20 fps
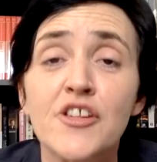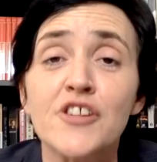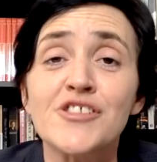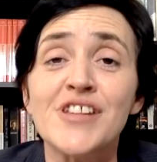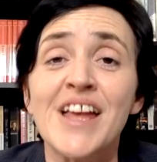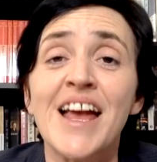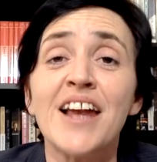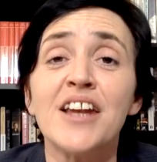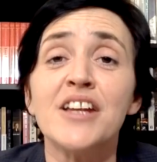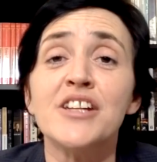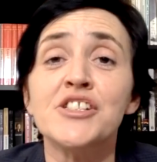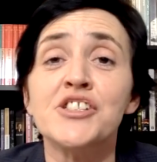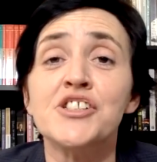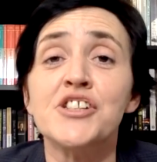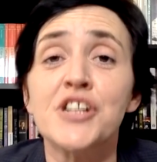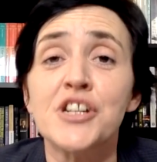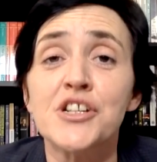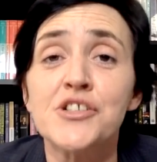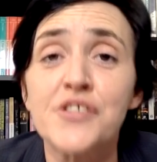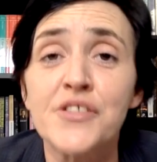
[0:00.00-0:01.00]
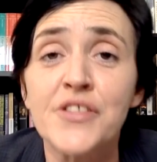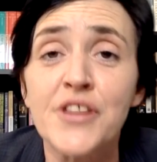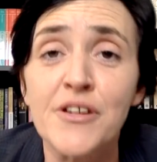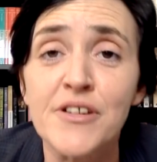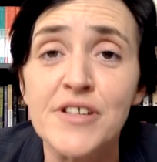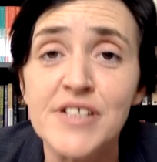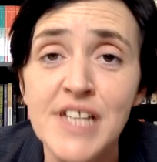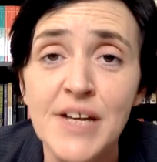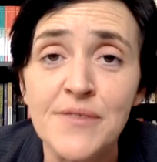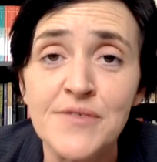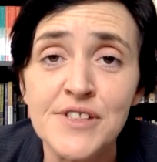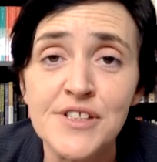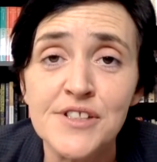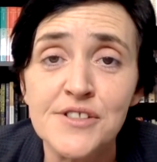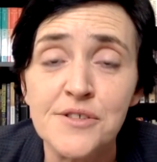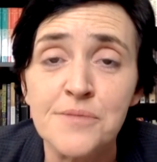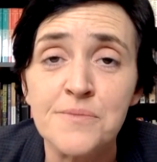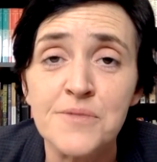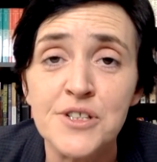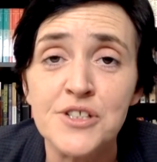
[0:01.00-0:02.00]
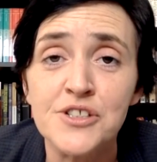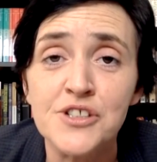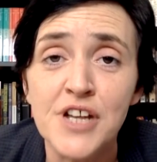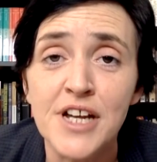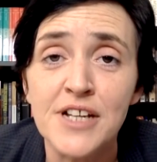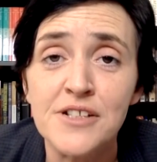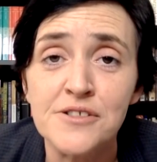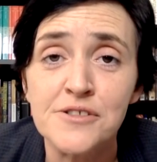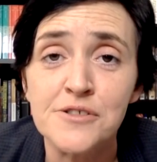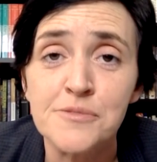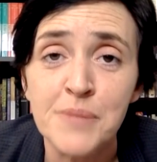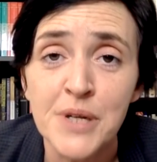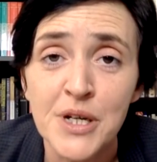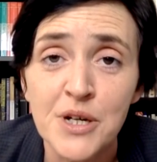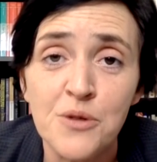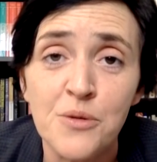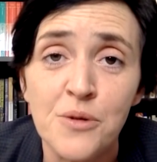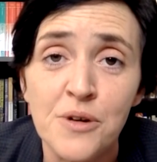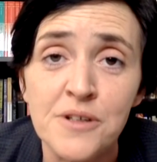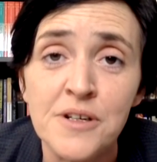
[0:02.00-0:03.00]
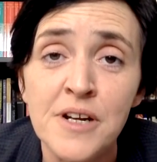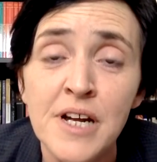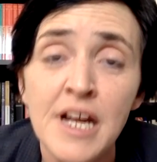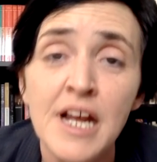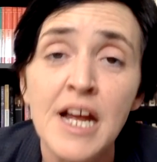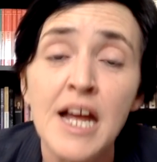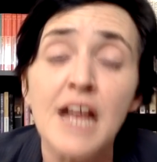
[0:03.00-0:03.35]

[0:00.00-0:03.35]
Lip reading: They're telling children there are 70-something genders, pick one.